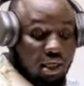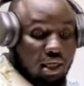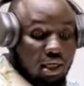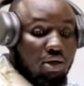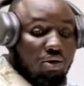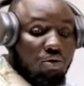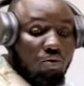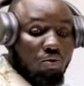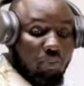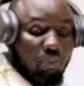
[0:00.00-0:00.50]

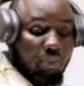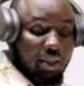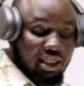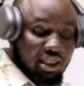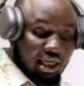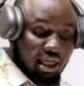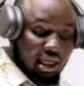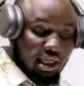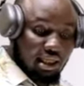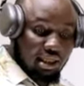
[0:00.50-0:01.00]
we
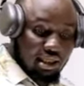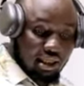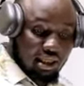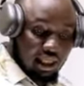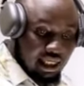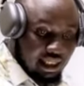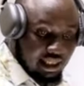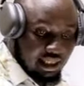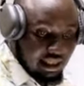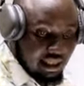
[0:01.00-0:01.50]
basically said
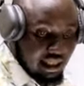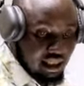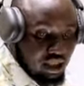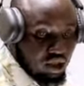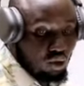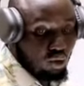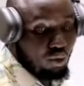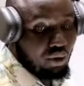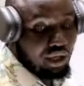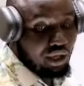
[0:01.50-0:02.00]
that
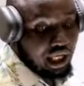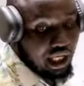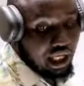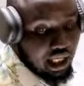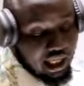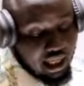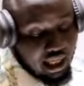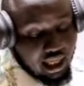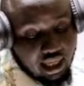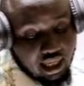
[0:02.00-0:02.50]
we
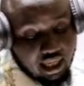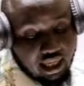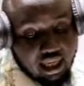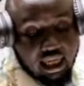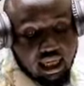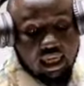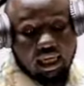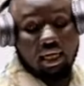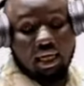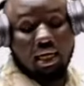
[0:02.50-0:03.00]

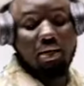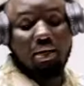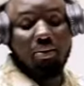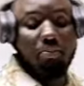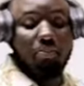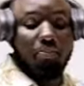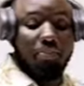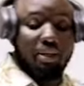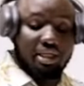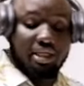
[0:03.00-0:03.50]

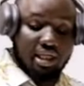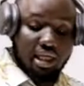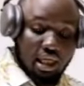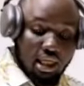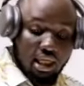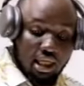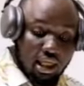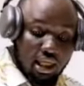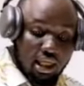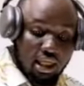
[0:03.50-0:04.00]

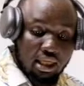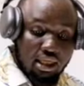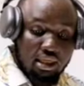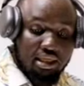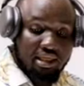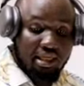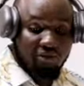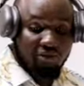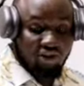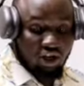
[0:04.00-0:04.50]
basically
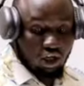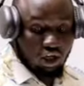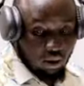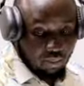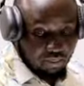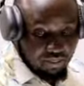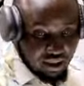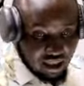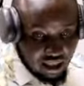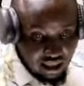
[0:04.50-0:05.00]
developed
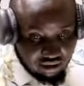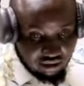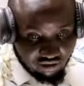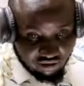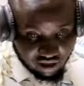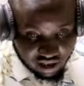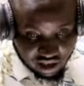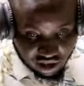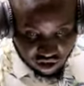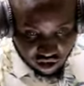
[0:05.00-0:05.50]

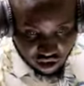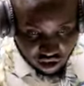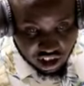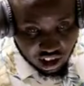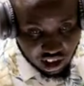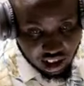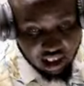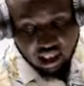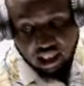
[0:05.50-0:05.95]
infrastructure